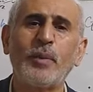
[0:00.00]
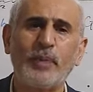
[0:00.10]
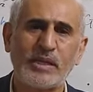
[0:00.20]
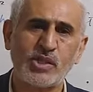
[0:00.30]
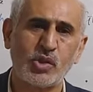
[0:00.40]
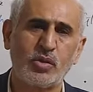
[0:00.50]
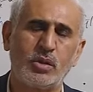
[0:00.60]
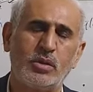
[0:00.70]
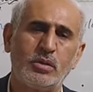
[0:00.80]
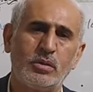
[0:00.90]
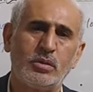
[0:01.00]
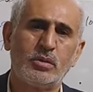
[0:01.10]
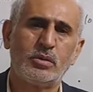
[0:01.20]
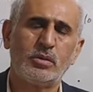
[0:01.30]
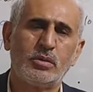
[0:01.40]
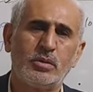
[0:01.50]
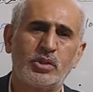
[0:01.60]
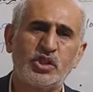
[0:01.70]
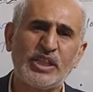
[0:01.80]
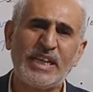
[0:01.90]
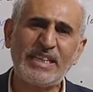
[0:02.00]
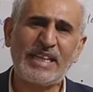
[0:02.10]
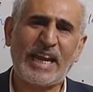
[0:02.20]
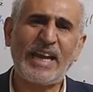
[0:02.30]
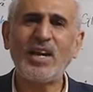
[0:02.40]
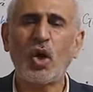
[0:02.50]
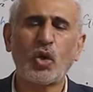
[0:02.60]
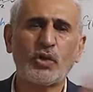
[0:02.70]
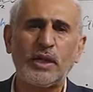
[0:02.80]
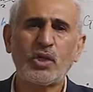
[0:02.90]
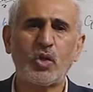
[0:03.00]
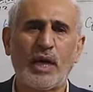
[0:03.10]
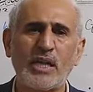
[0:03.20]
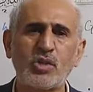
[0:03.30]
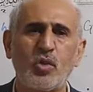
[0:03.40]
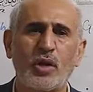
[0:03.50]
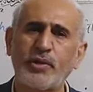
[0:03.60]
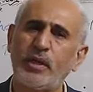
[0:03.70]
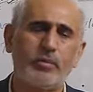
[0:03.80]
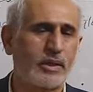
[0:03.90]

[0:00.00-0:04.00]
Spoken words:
the petrol. Change N-octane to isooctane,